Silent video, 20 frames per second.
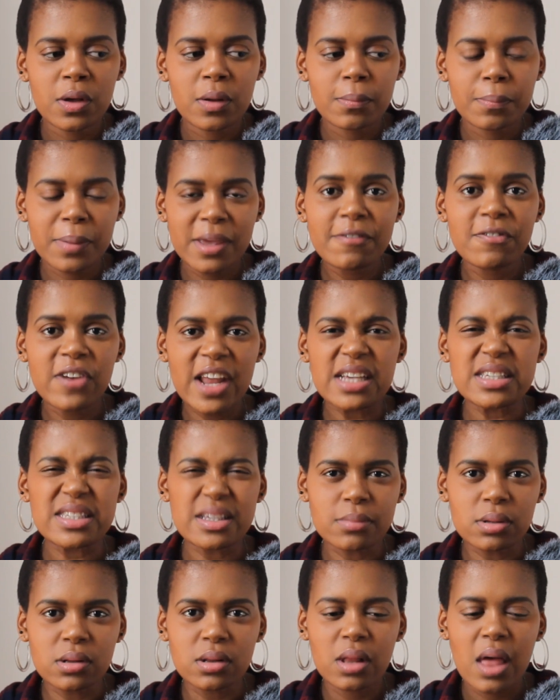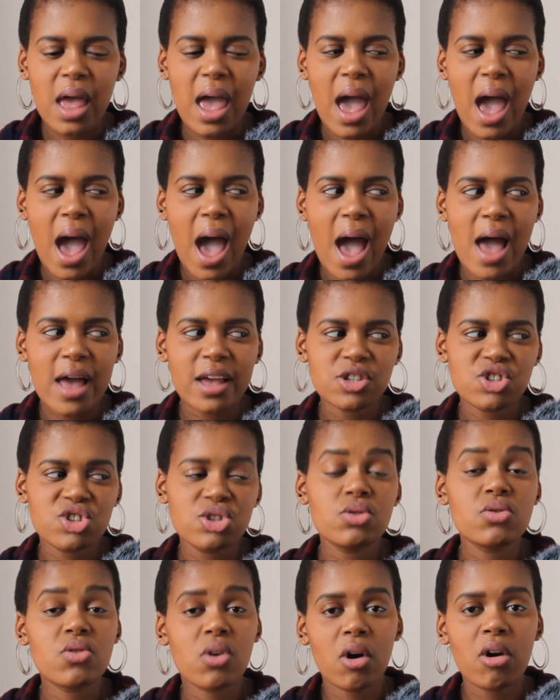be flexible, and
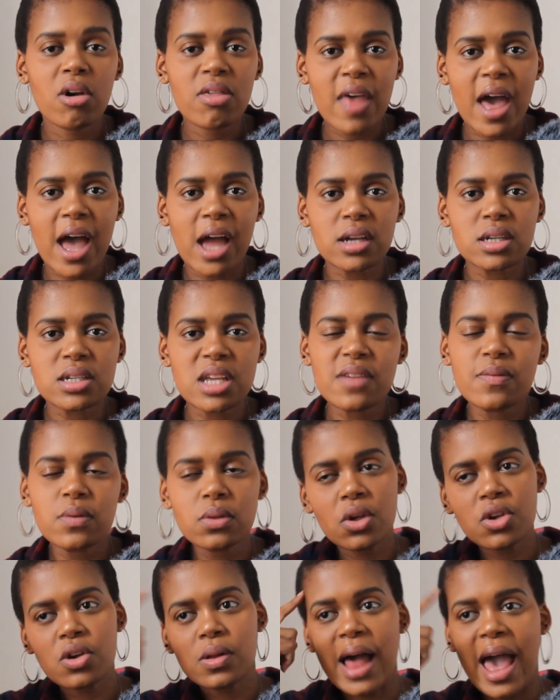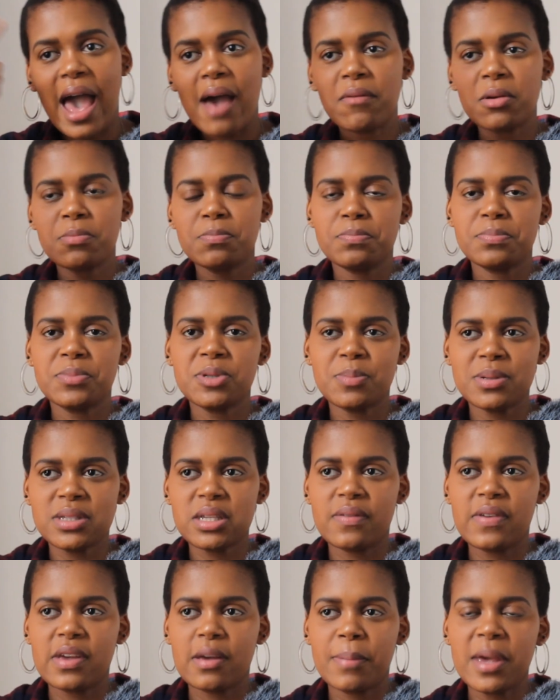to know that even though you'll have a
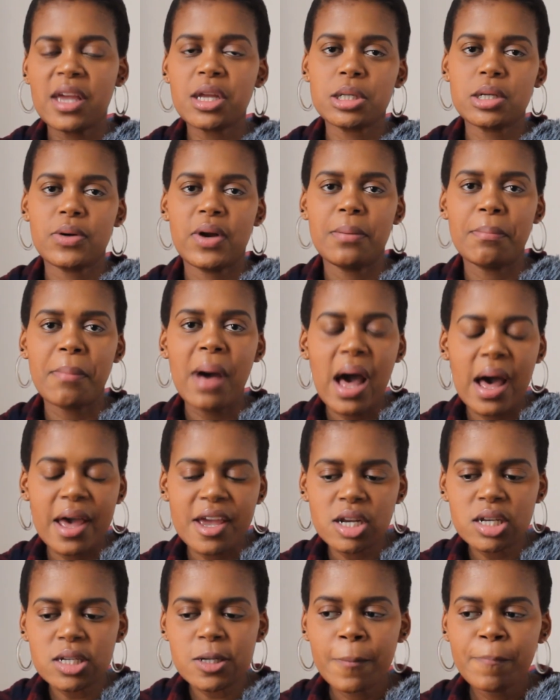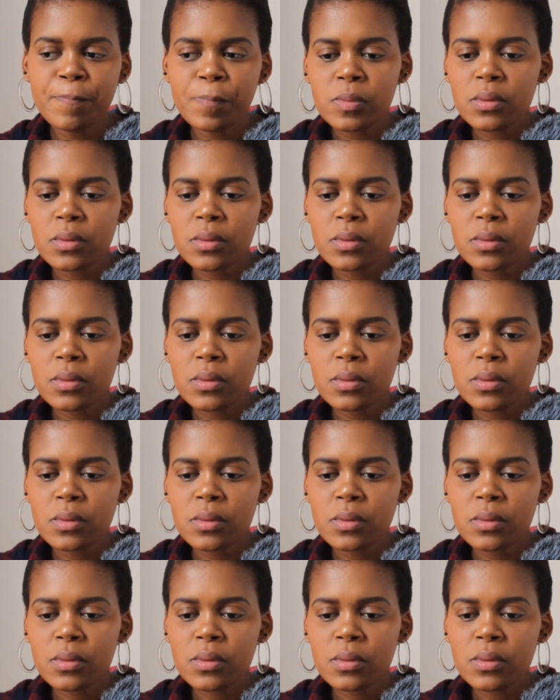specific picture in mind,